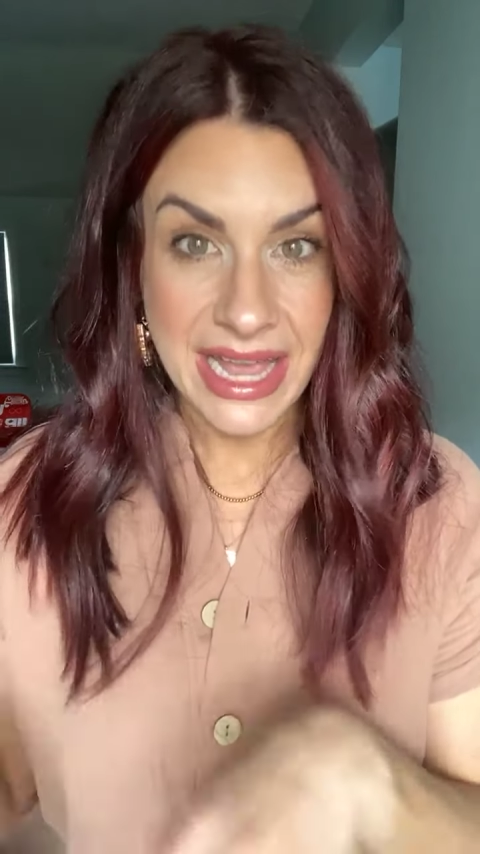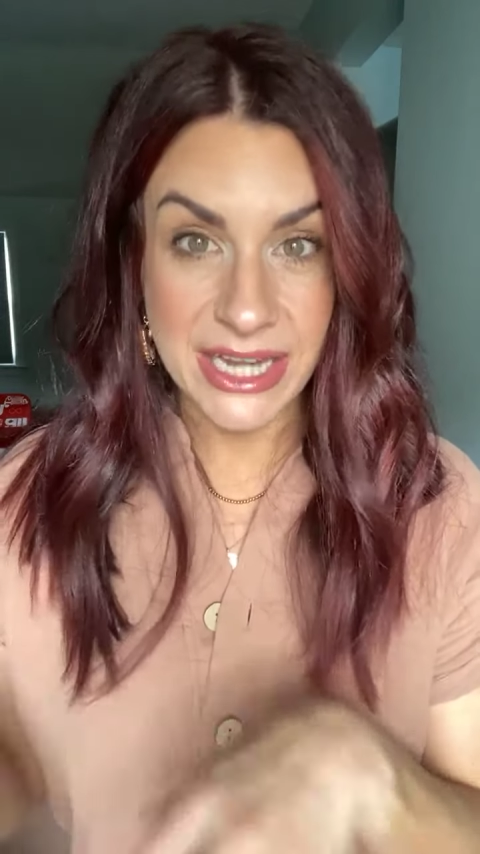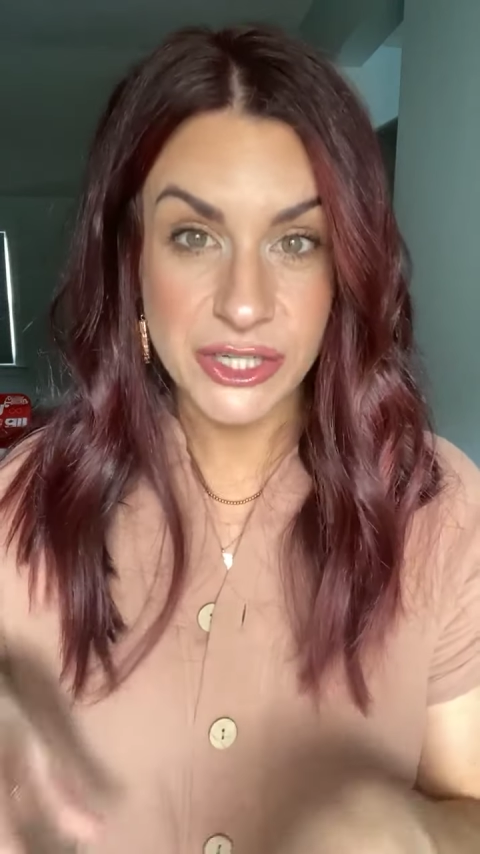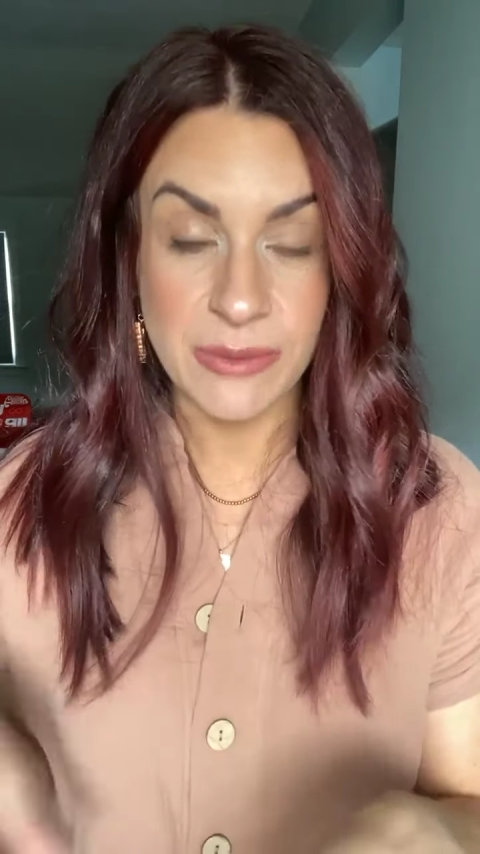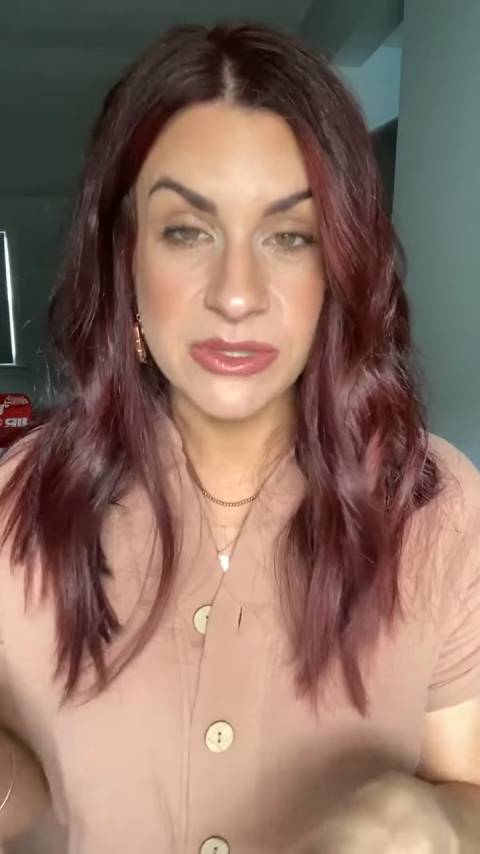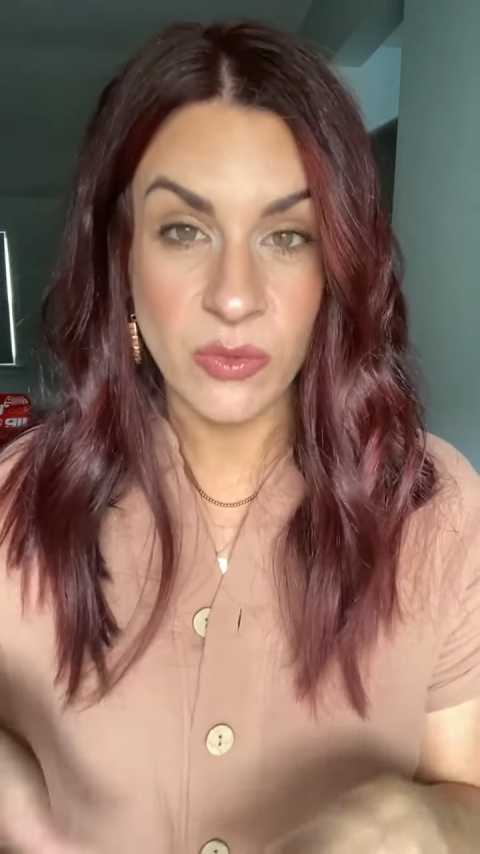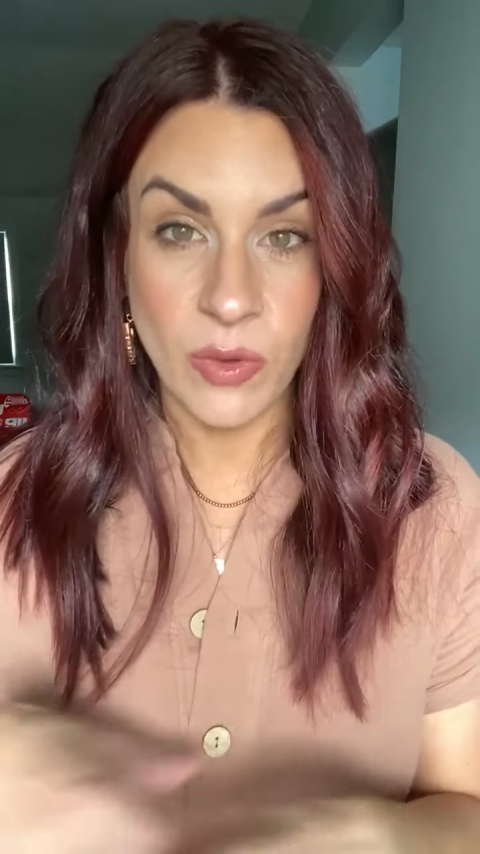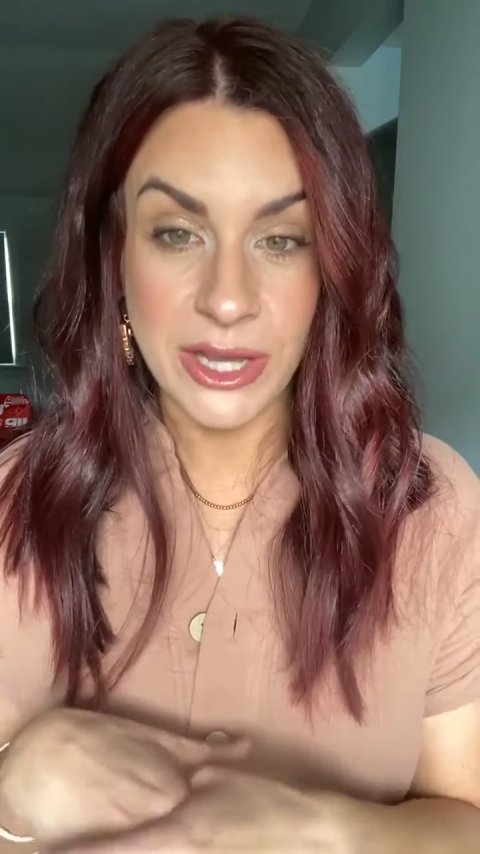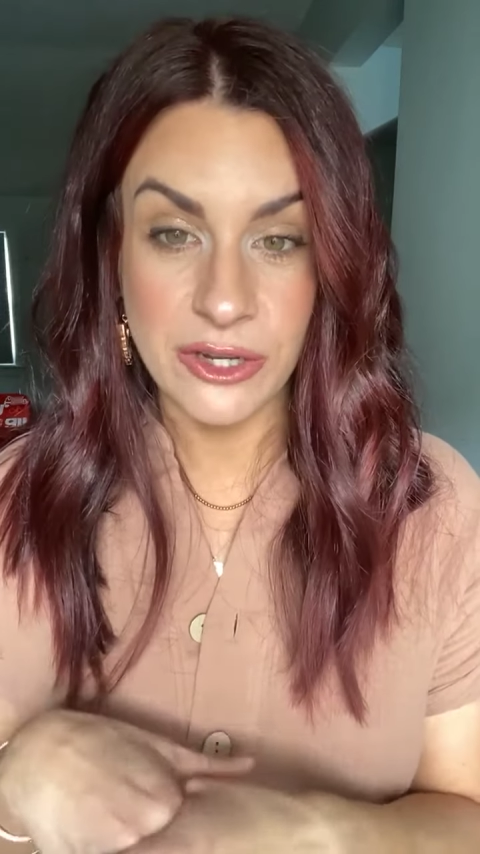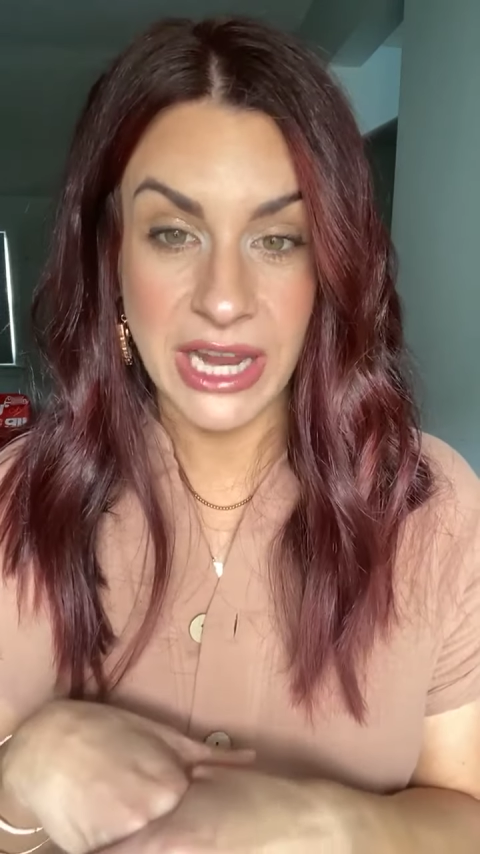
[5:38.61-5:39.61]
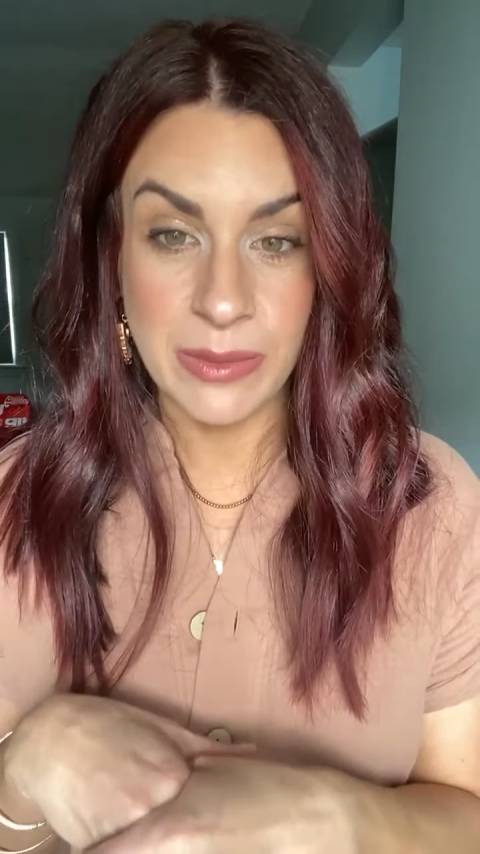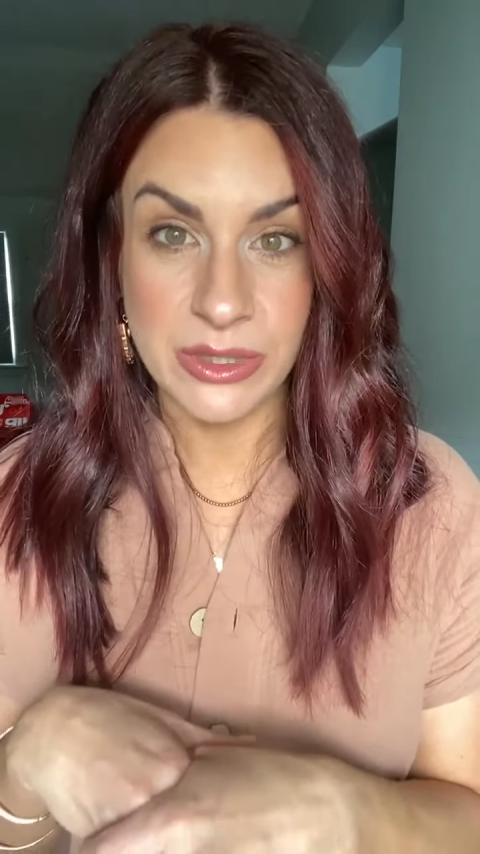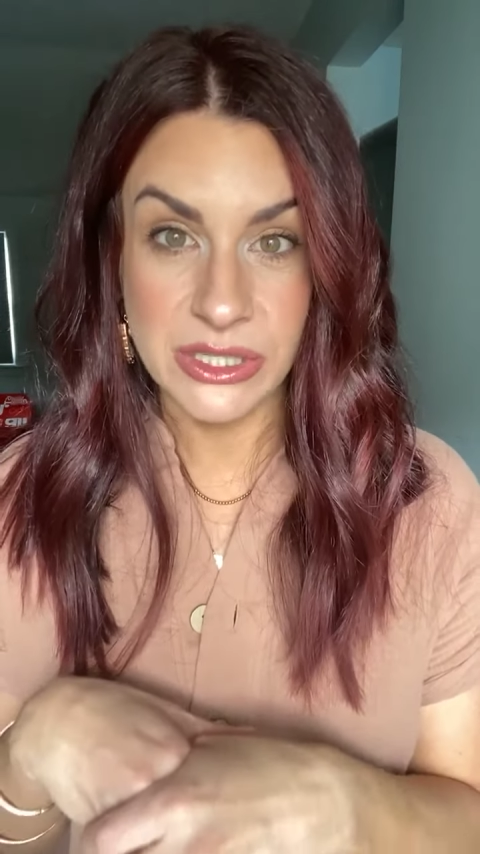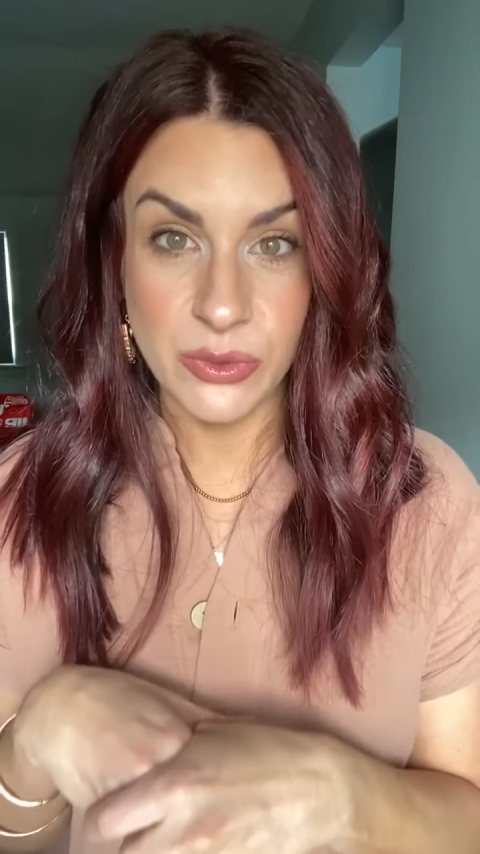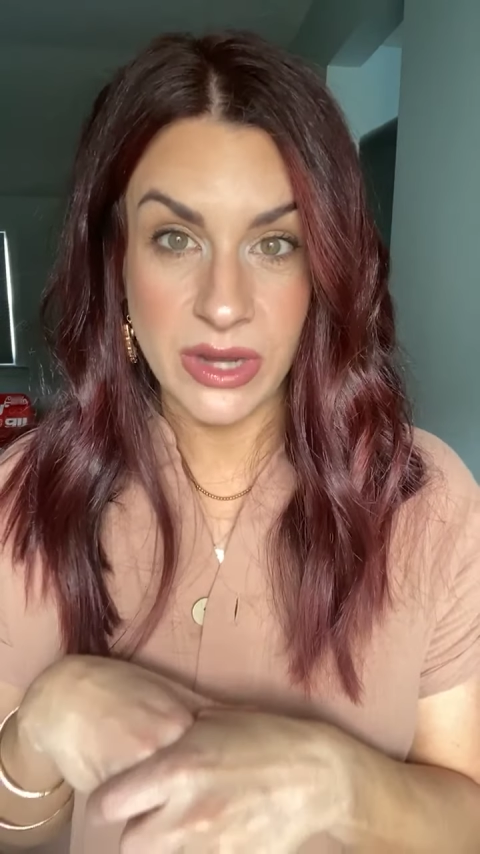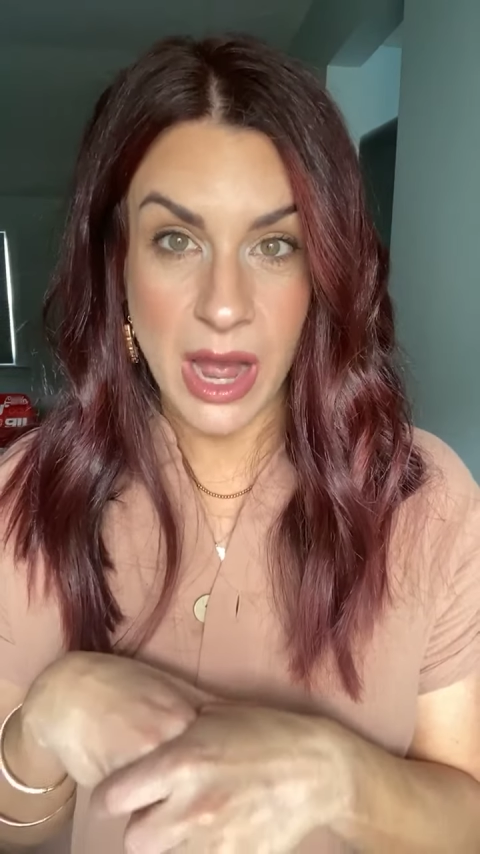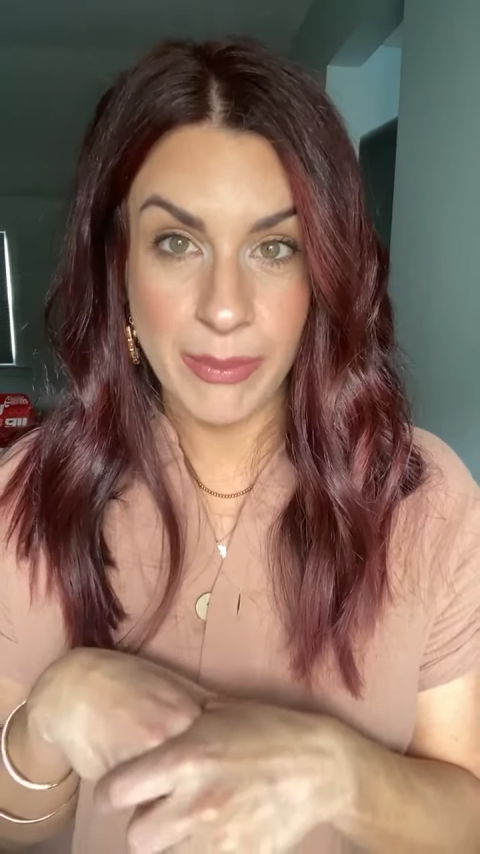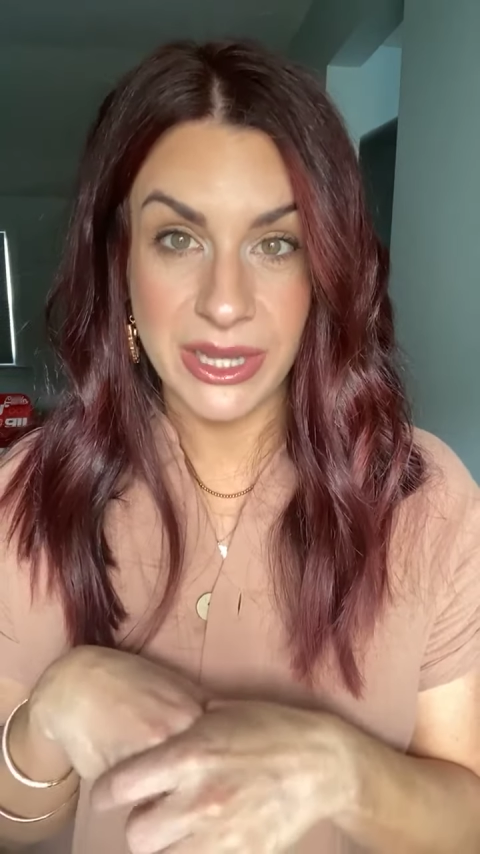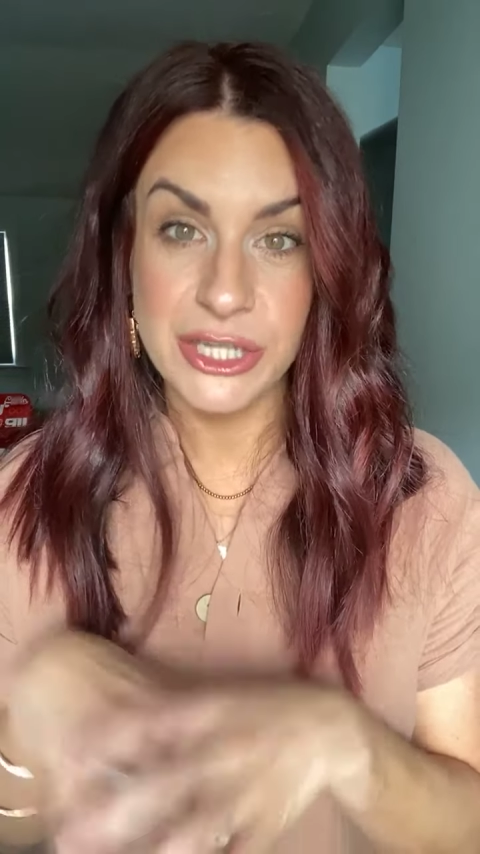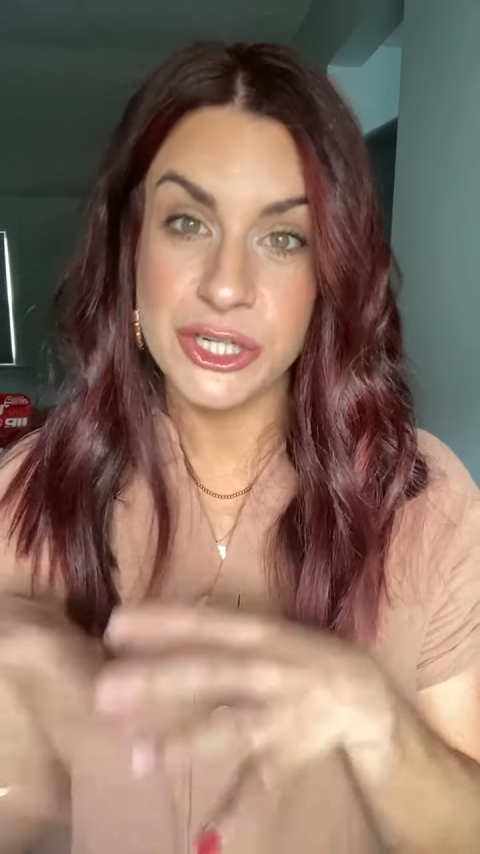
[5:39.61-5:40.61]
in terms of what you're able to
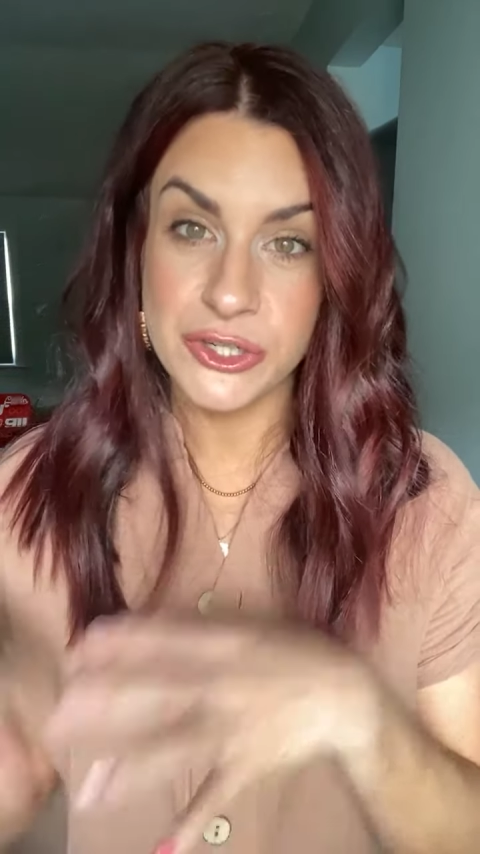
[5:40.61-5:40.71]
accomplish